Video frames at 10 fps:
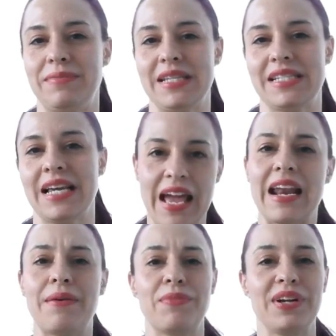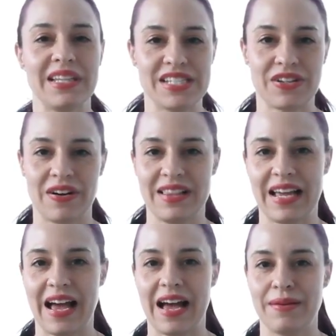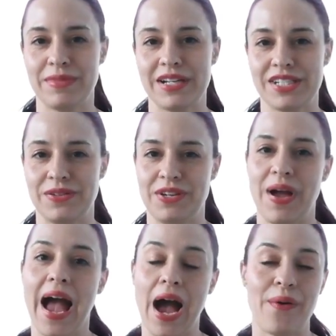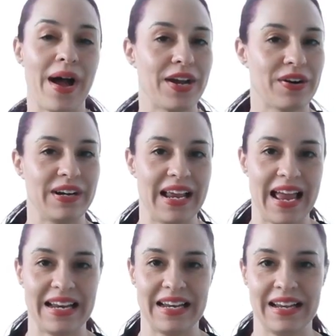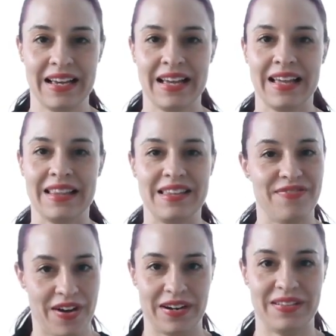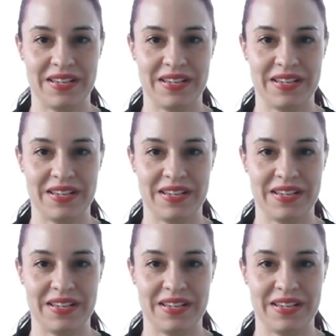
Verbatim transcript: missed, and I'm really sorry that I am not showing you how I created the final